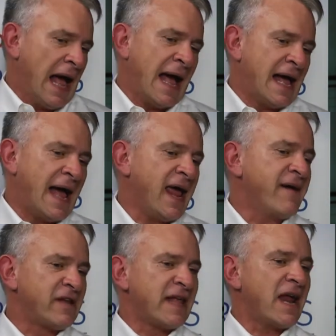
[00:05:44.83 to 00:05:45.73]
I
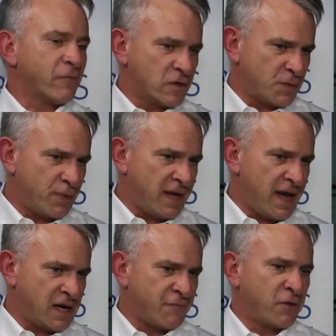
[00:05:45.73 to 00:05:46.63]
have a lot of
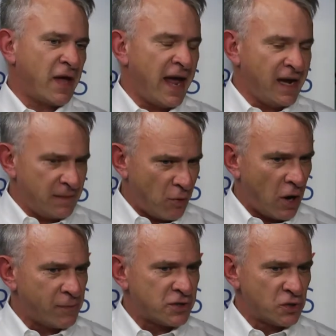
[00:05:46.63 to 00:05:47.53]
respect for the Haley
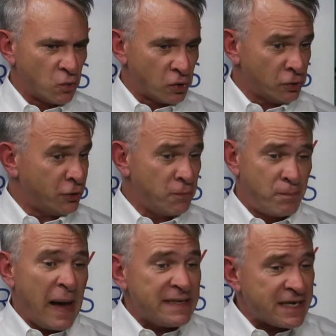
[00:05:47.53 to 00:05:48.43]
Barbers of the world who
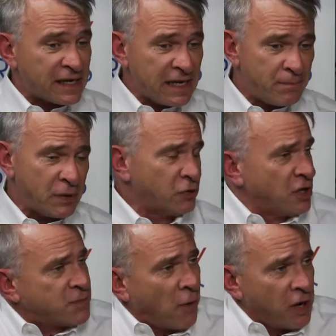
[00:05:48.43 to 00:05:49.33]
basically built
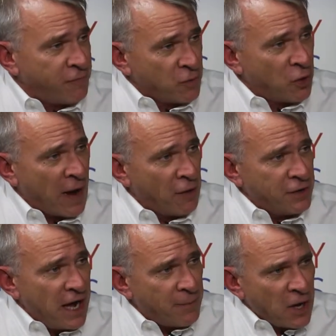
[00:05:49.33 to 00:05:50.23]
this party from the ground up.